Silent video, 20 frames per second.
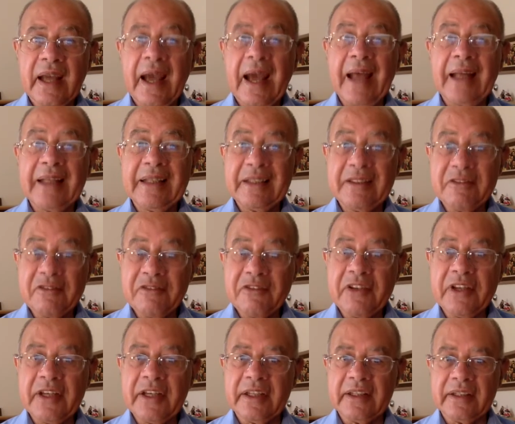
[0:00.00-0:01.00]
and
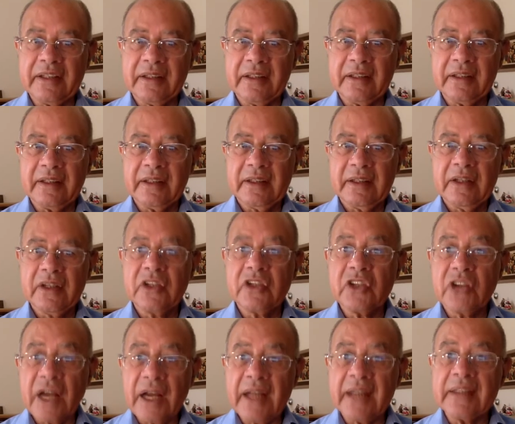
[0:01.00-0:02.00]
infinity,
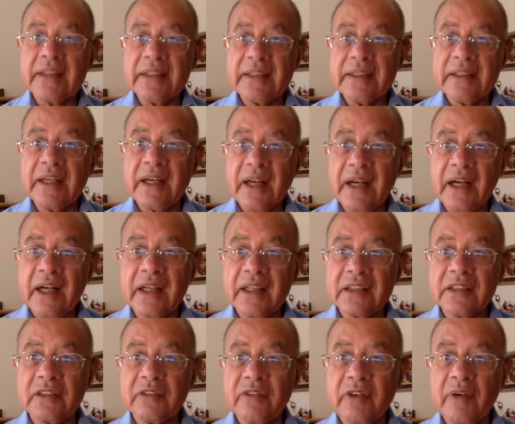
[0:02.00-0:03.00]
right in the
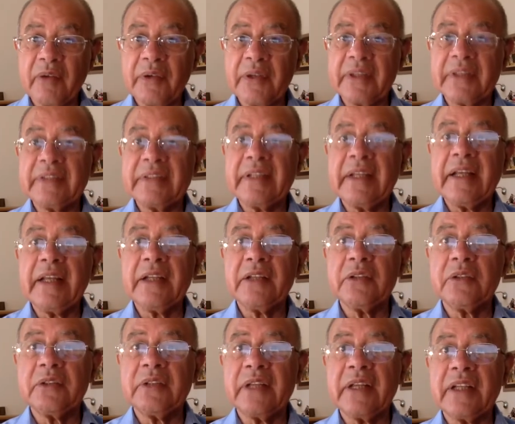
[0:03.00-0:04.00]
heart of our
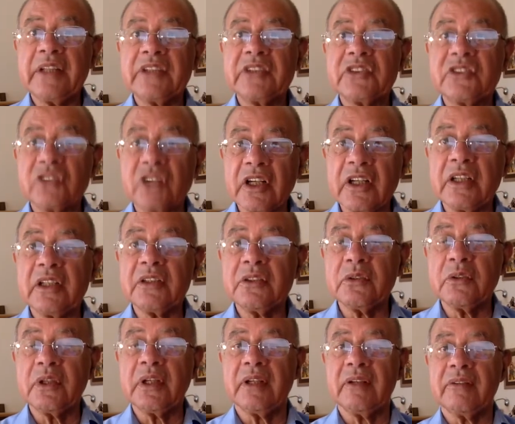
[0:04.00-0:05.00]
day-to-day struggle
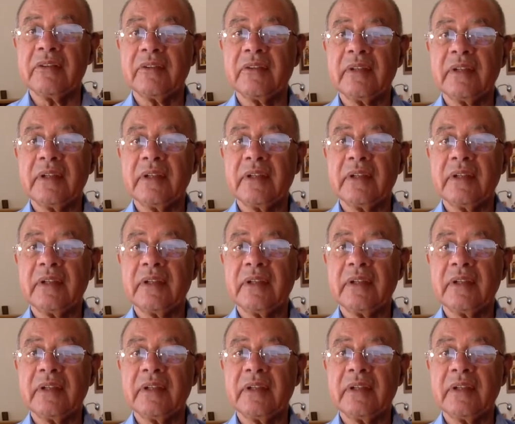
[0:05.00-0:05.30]
to live.